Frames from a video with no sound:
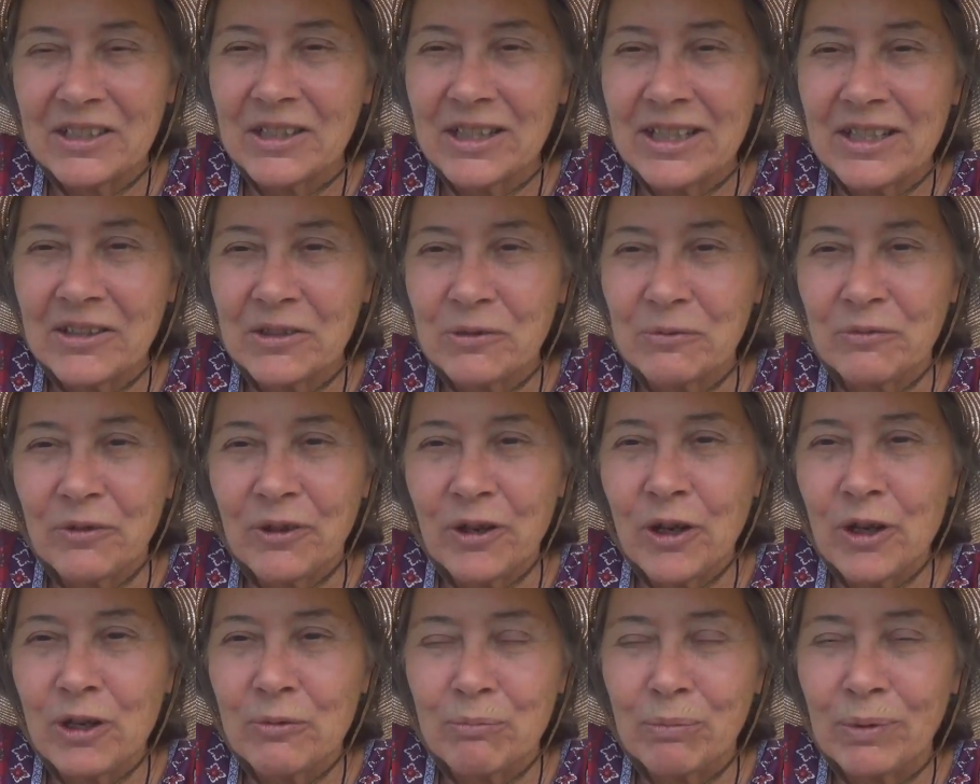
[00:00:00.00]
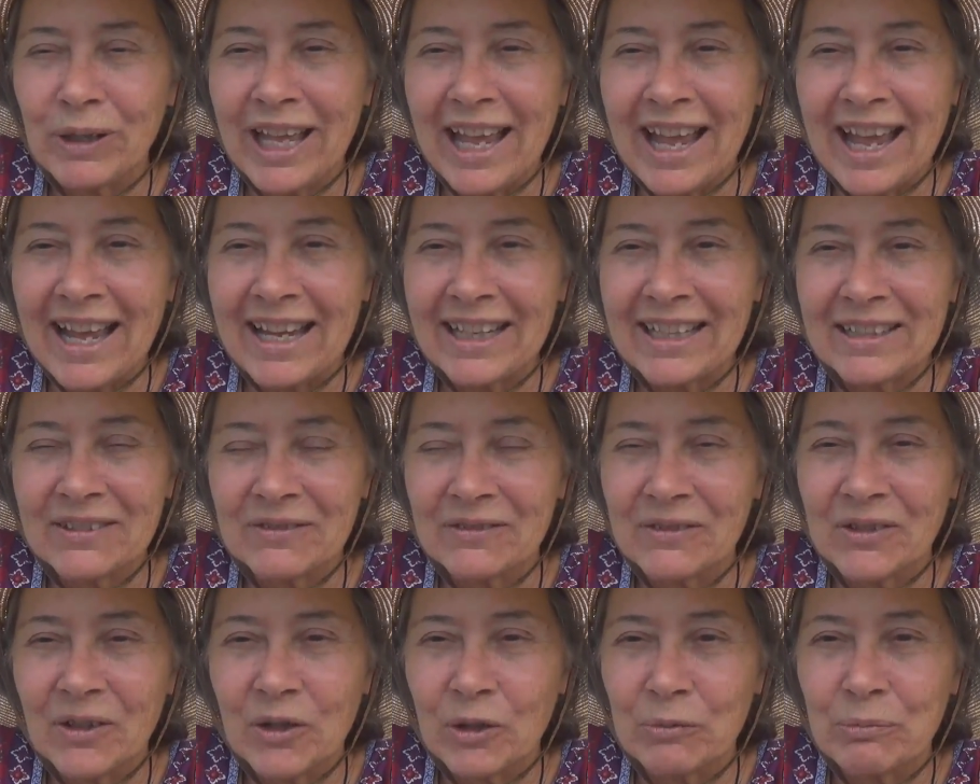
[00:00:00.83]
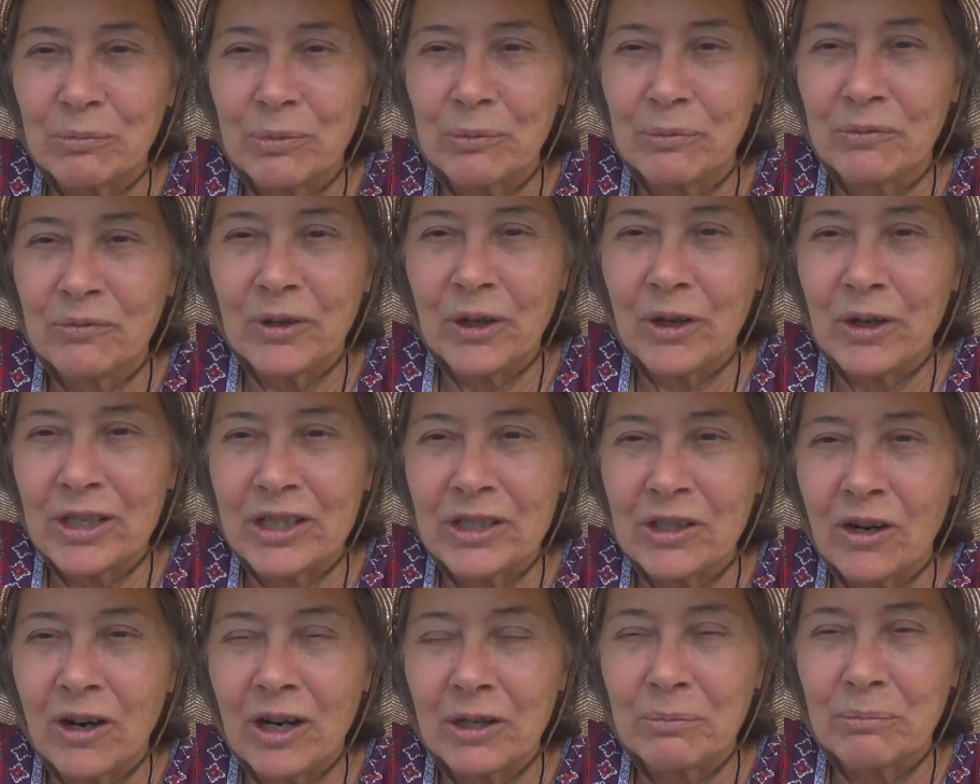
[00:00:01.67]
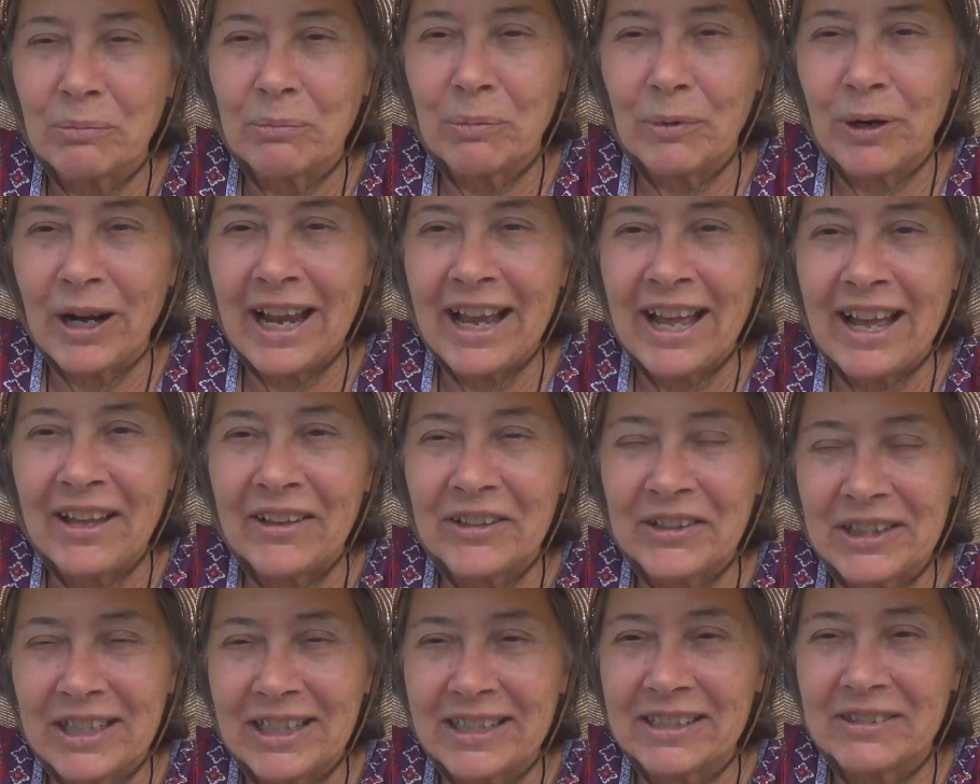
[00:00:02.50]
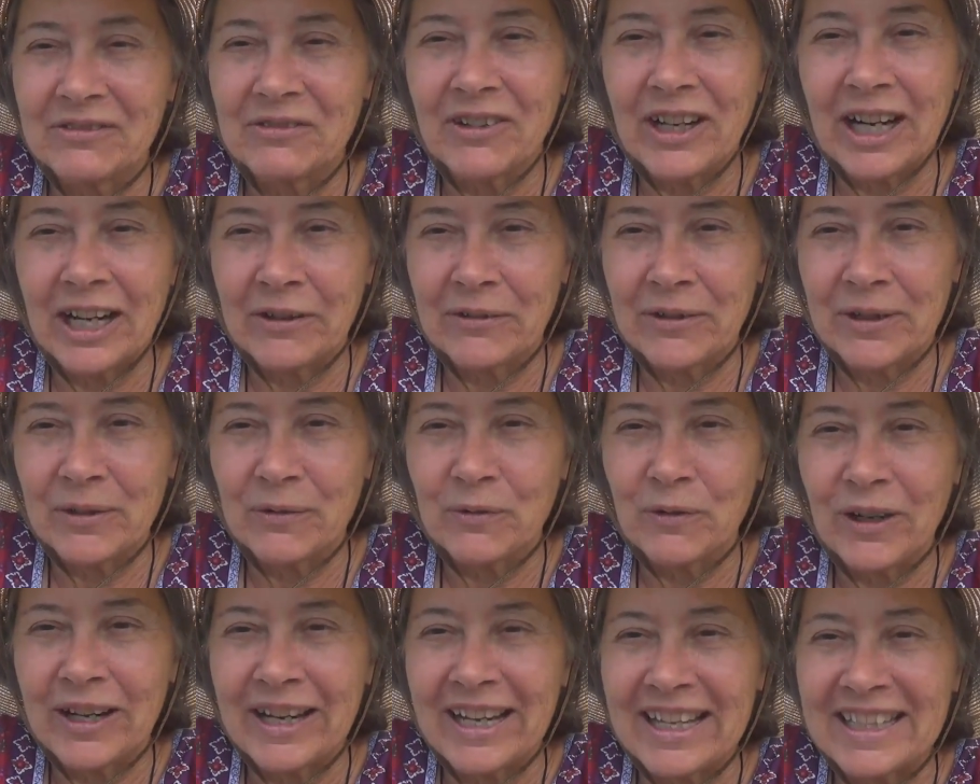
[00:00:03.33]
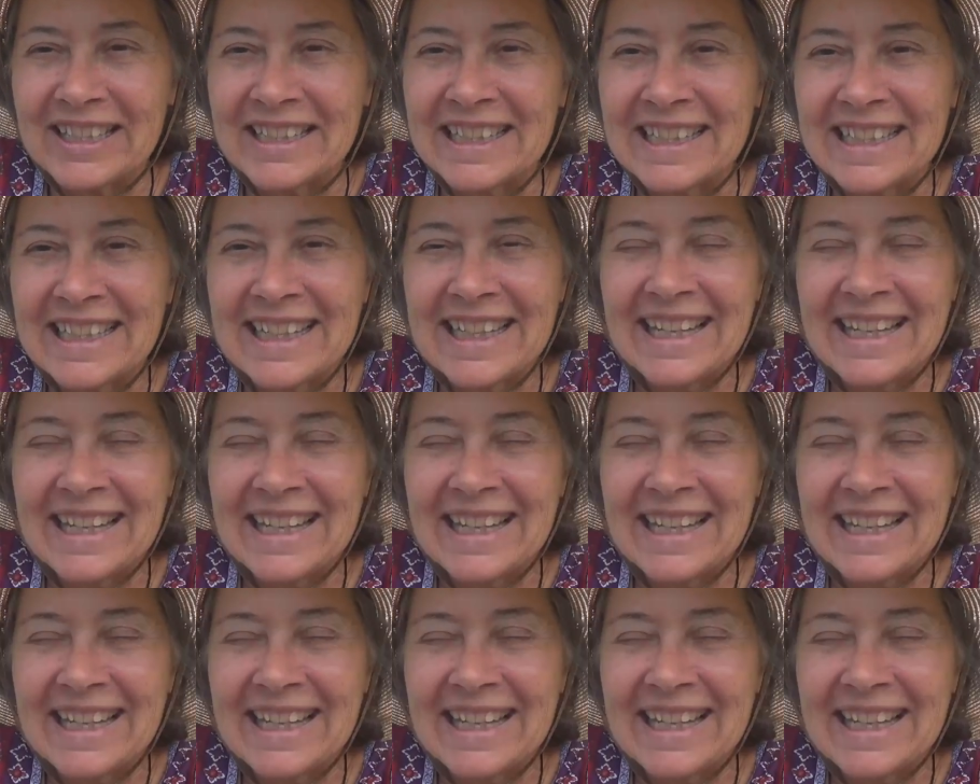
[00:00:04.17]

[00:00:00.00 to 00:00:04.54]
either very black and or very dark brown and fiery red.